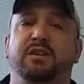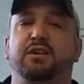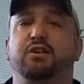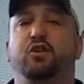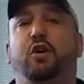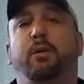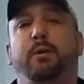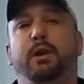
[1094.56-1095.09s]
And
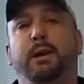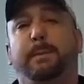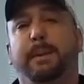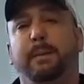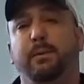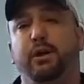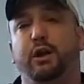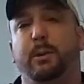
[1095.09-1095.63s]
normally
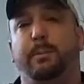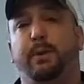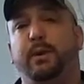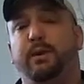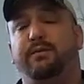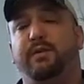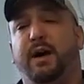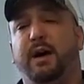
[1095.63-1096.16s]
people that are putting
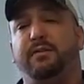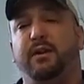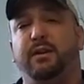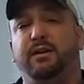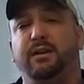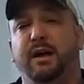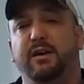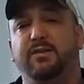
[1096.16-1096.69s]
a
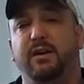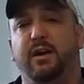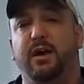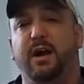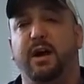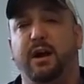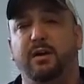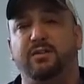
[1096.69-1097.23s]
$500,000
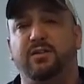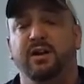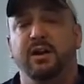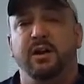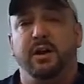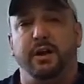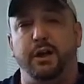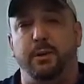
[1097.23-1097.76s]
house
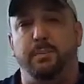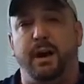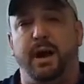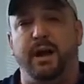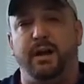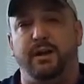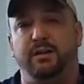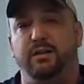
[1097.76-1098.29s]
and they're
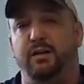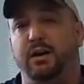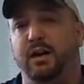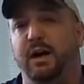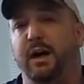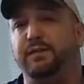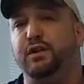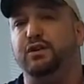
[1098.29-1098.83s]
buying it, they're going to
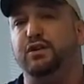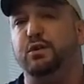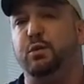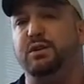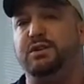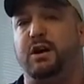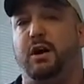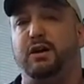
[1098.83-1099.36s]
have to do
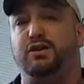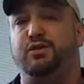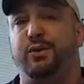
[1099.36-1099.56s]
what's called a